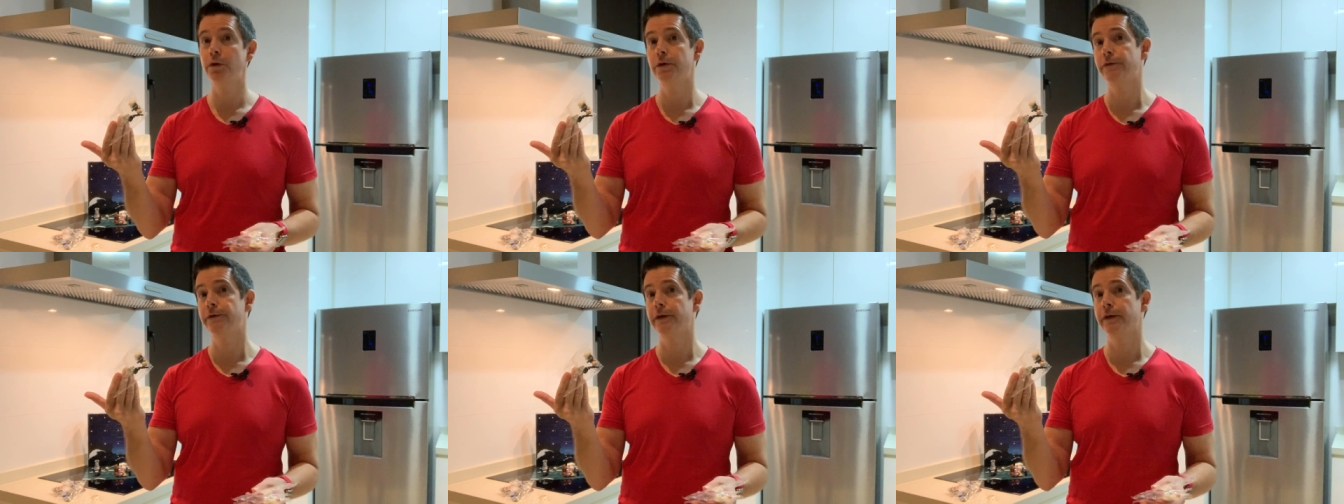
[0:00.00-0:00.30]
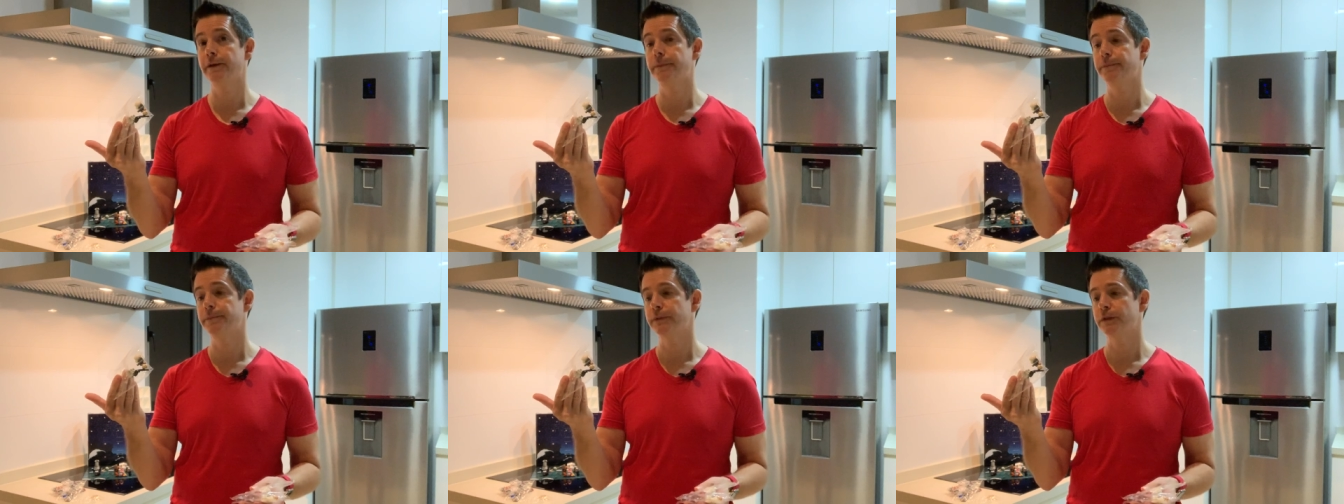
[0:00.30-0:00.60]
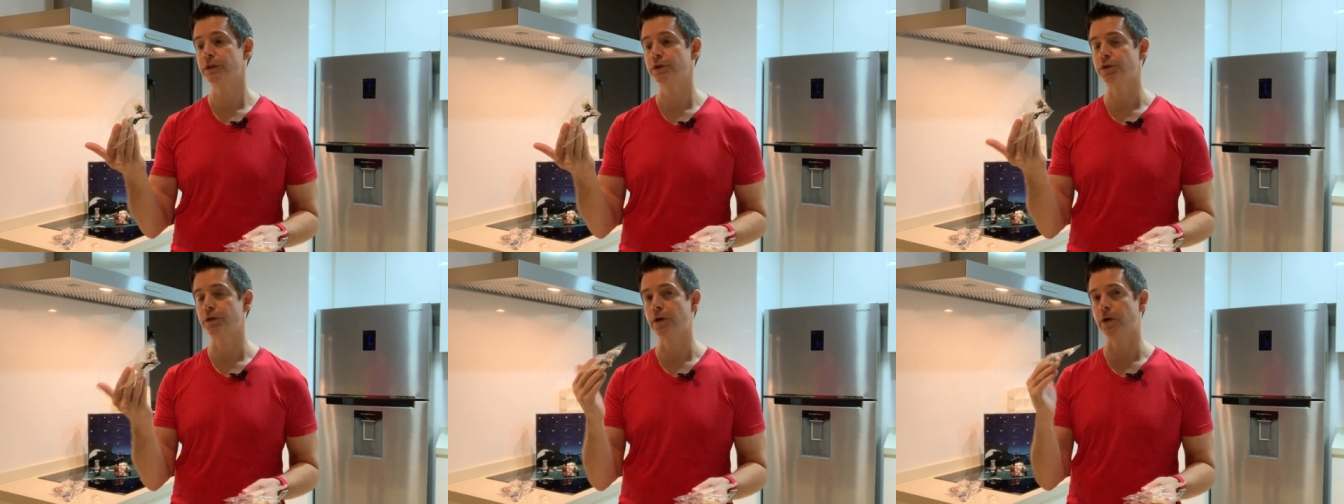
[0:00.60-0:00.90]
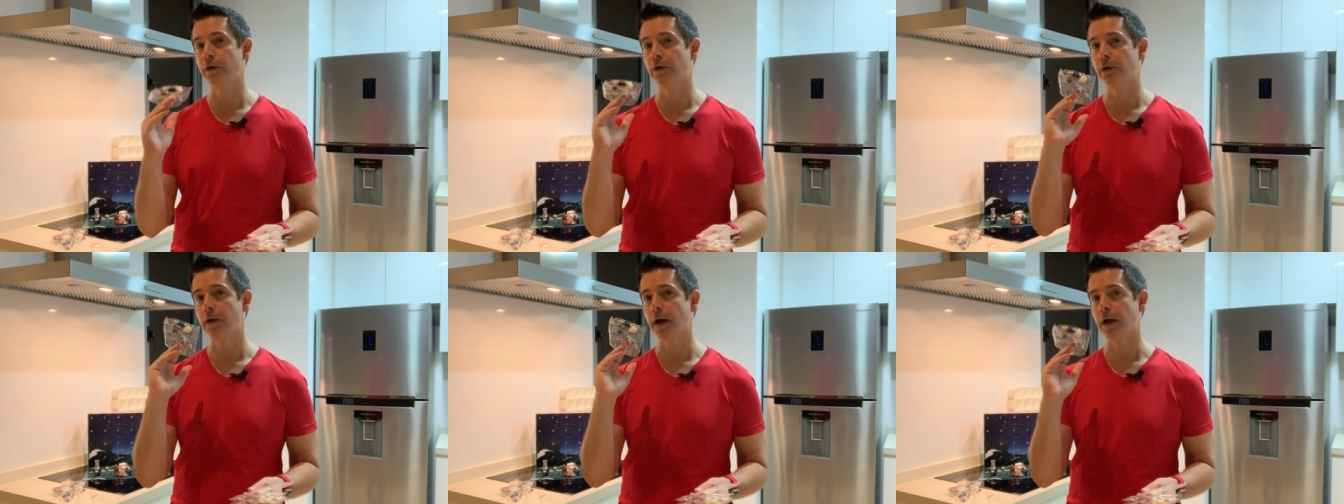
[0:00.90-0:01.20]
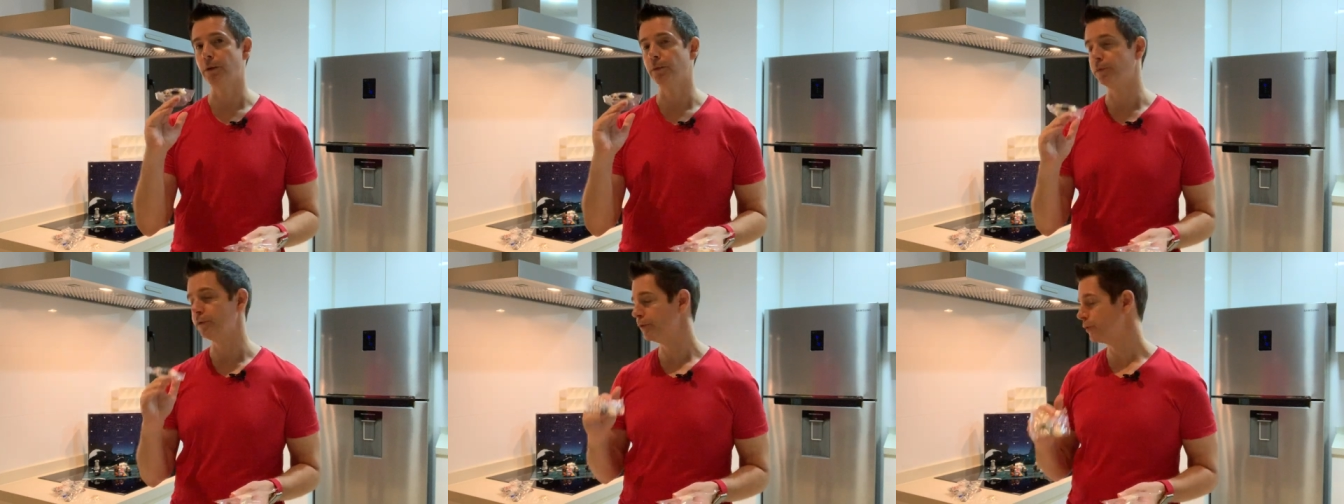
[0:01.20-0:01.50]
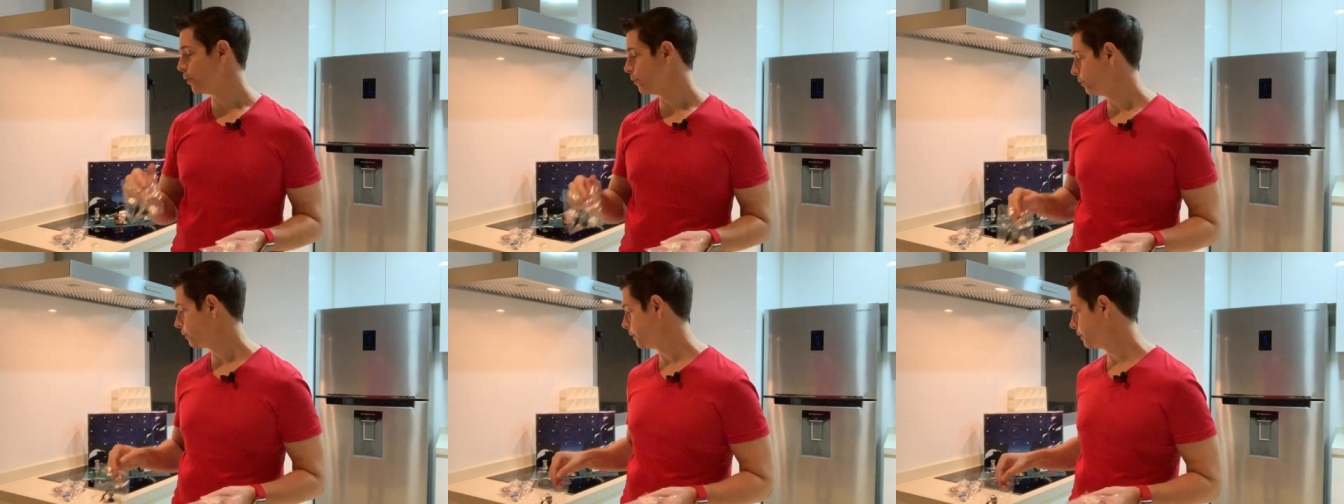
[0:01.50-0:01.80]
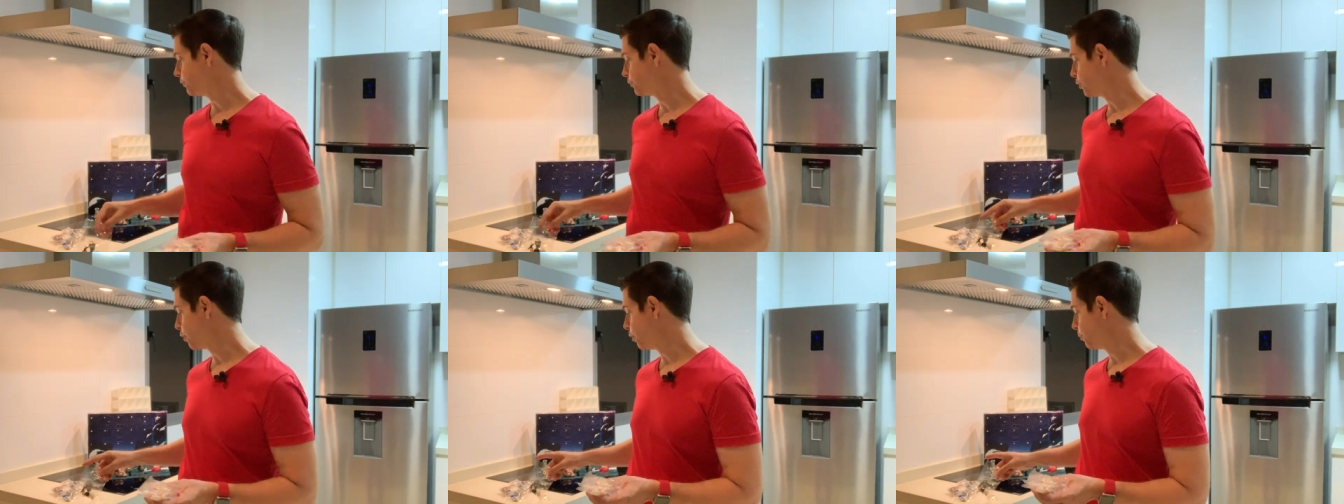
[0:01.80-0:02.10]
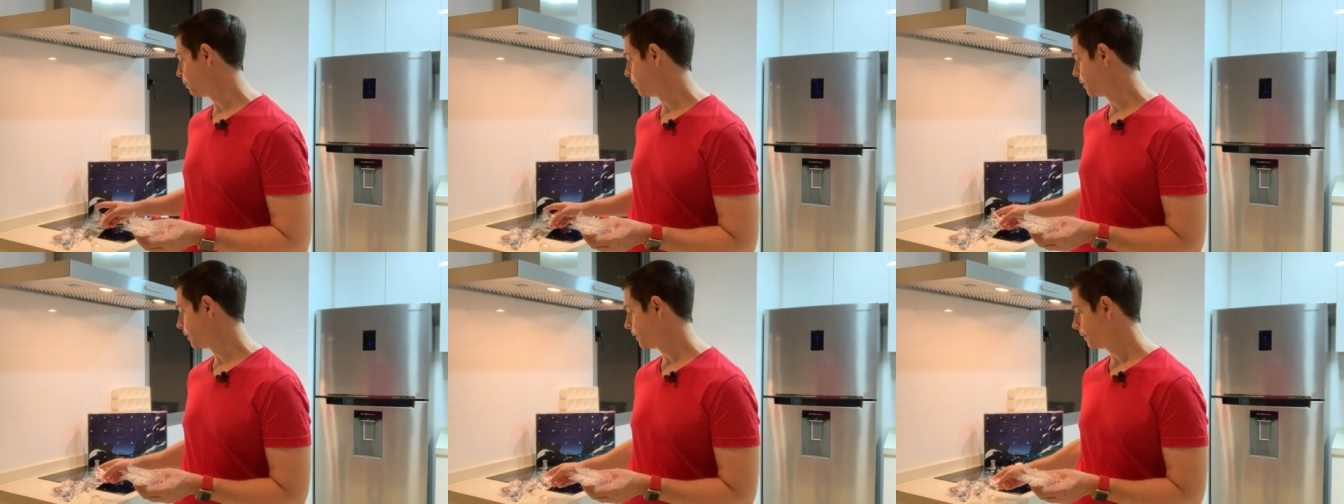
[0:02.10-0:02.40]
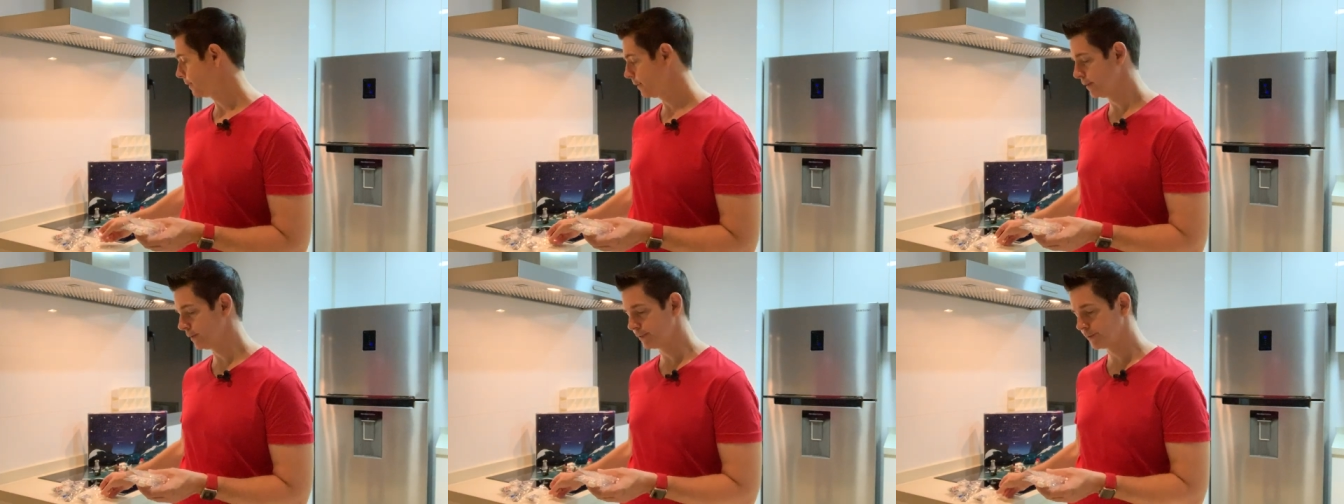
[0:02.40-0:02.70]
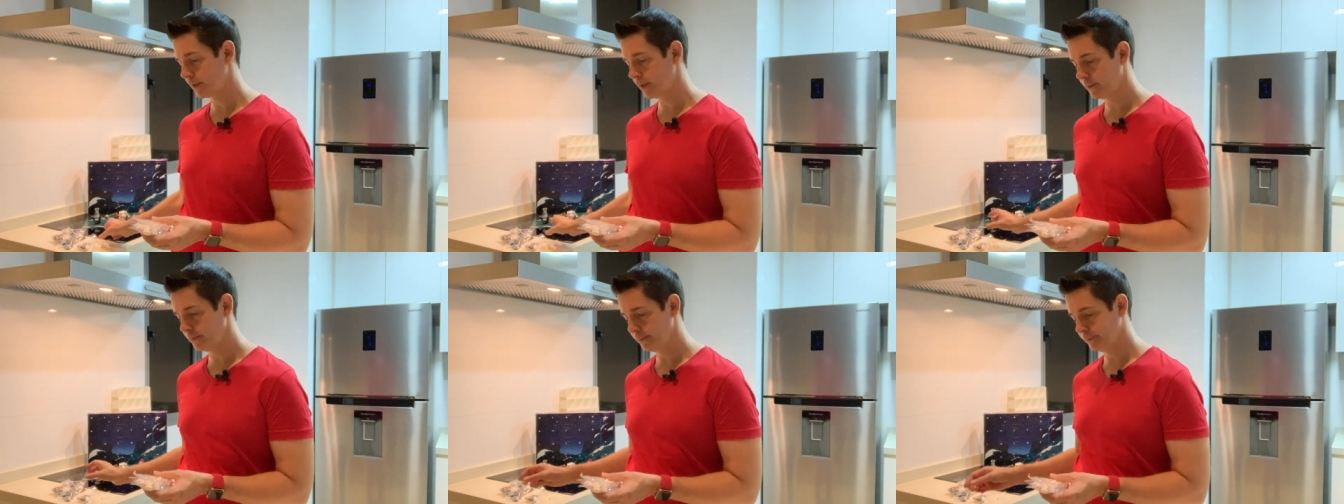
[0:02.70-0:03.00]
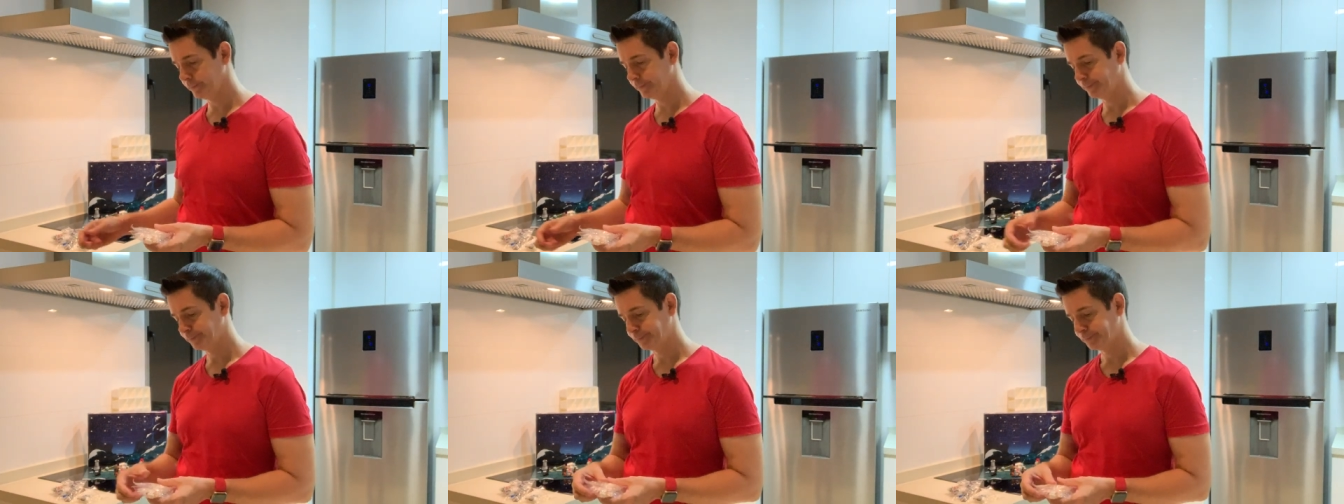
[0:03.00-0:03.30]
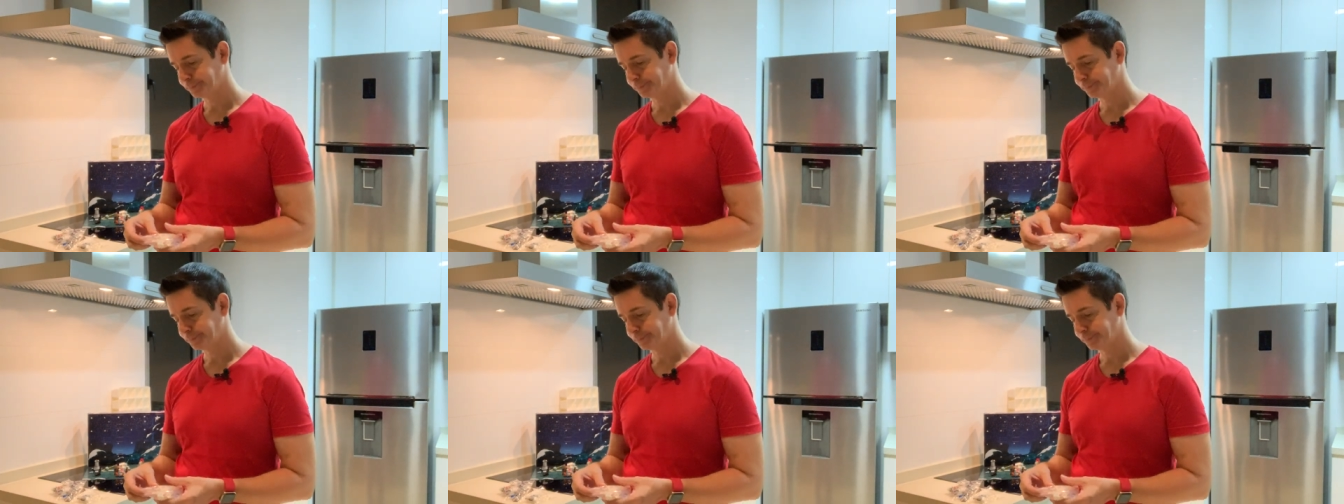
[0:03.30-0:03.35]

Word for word: of them, so I don't need to open this up.